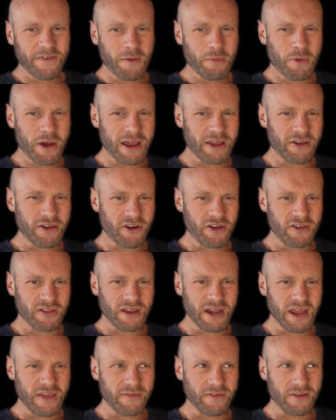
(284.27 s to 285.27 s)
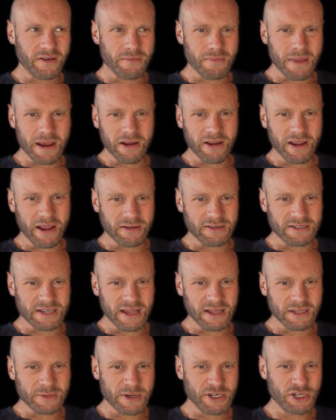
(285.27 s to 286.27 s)
far more accurate than even macro
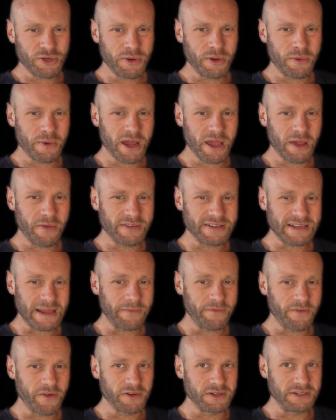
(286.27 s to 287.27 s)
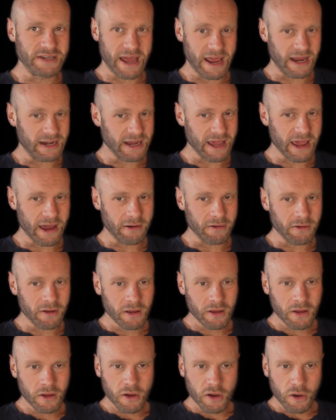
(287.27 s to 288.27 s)
counting, especially when you're working with the same foods day in, day out.
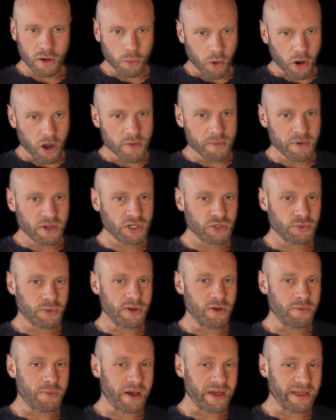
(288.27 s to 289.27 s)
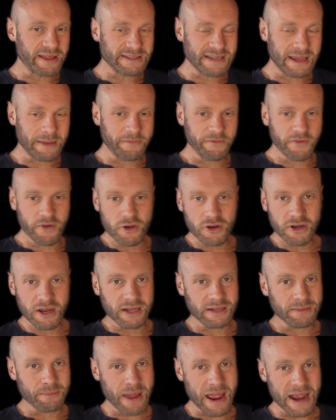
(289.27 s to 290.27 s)
Why? Because when you're buying the same food
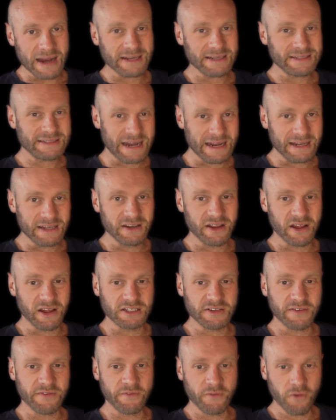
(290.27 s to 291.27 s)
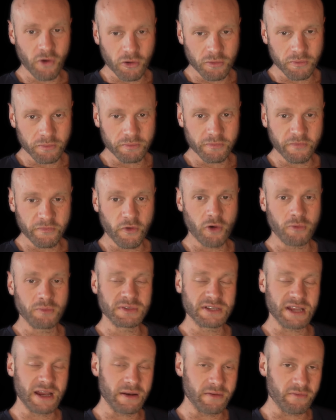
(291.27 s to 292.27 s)
in packed standardized form,
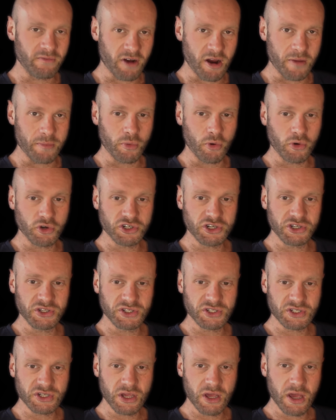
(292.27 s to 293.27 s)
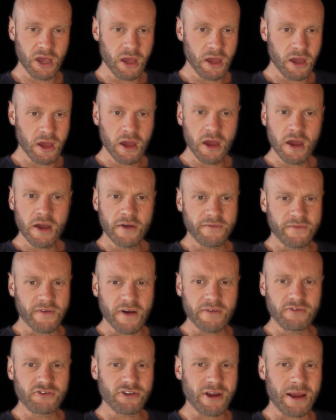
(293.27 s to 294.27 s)
forms in right portions,
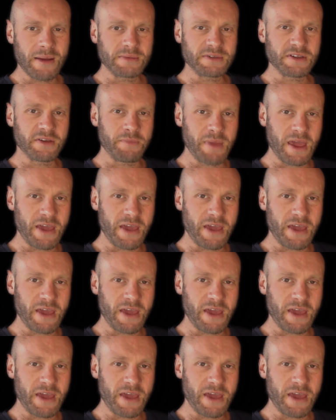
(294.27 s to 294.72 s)
five hundred grams of